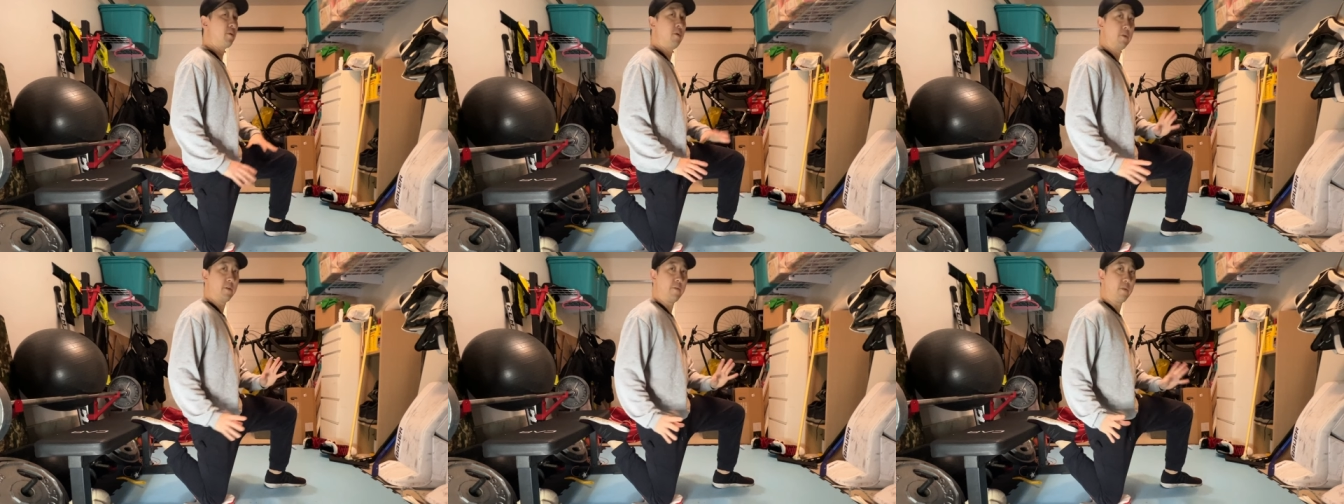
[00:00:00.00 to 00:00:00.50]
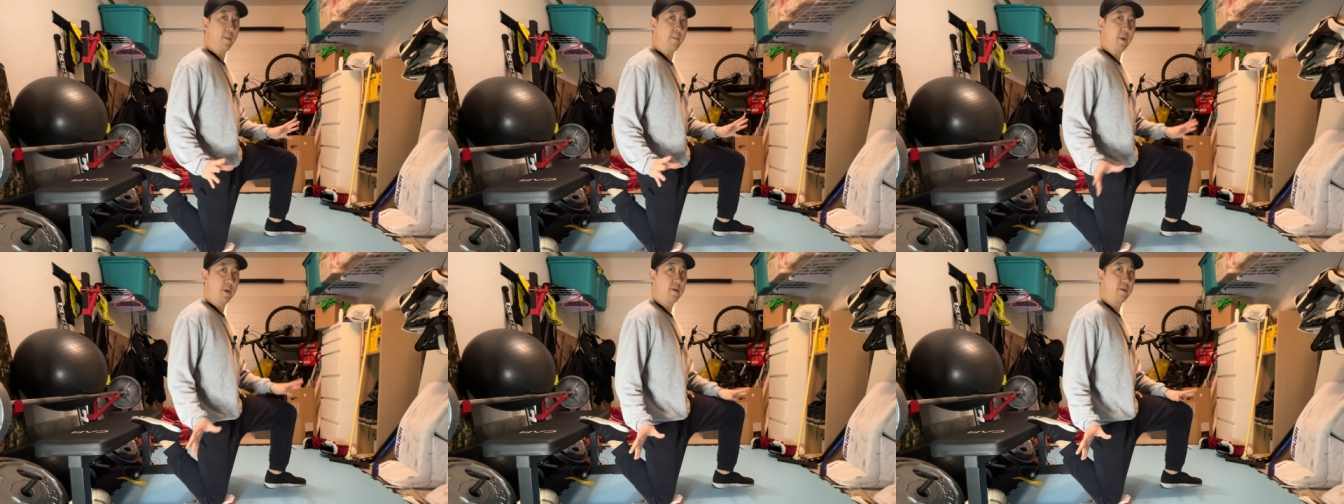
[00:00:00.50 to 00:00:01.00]
to hold it for a
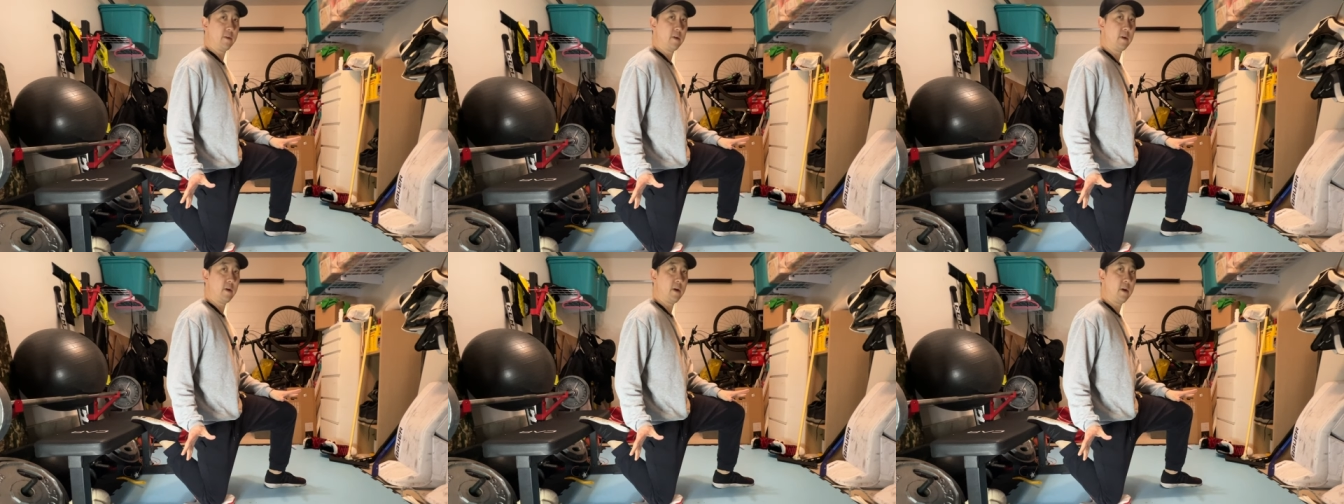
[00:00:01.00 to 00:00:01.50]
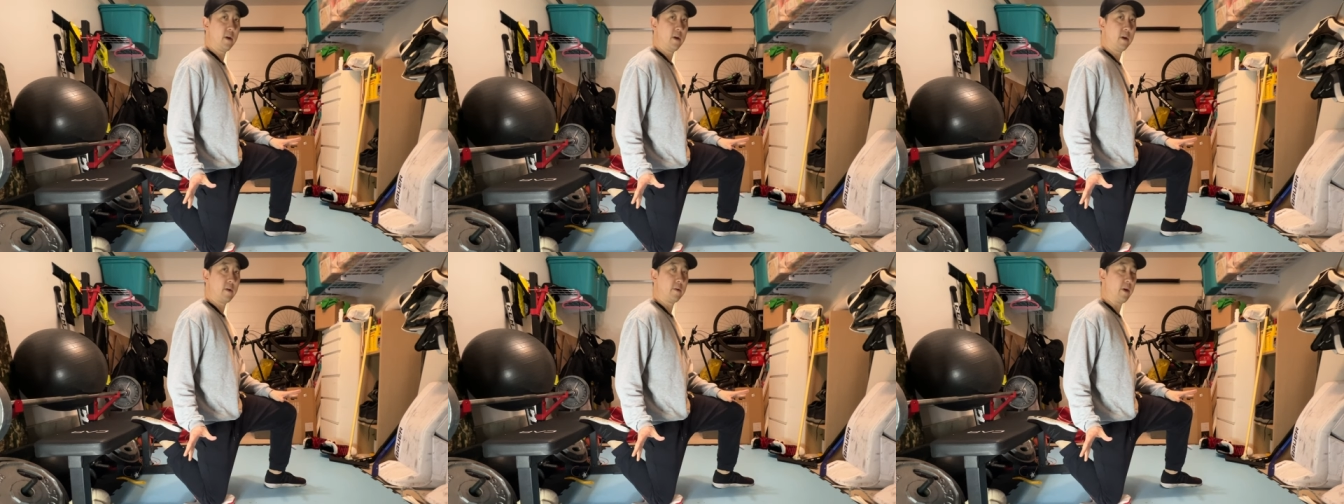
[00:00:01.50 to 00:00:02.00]
minute,
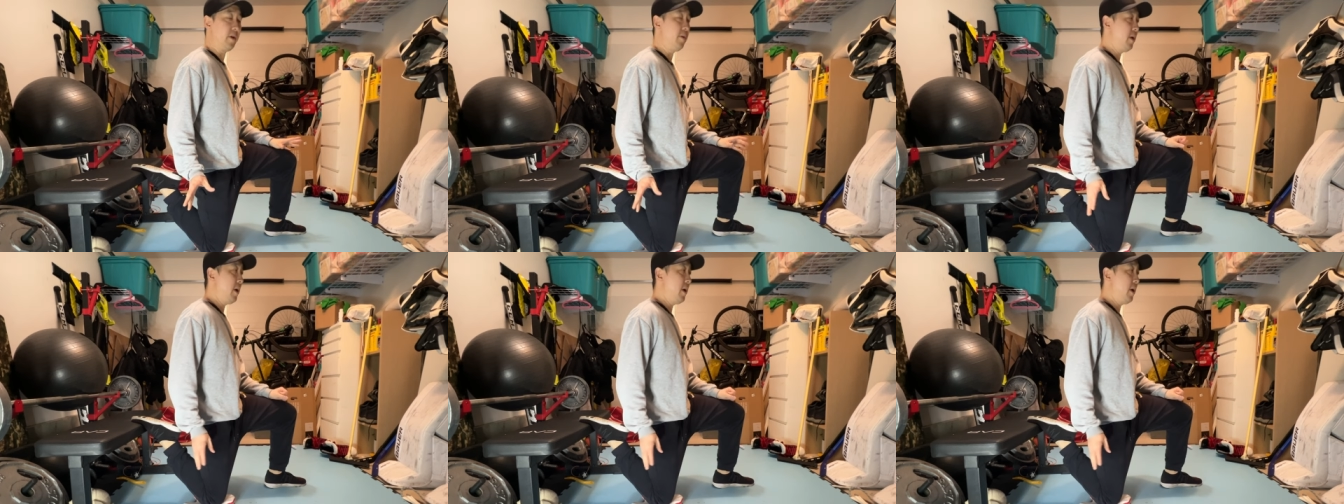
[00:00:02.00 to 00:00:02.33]
okay?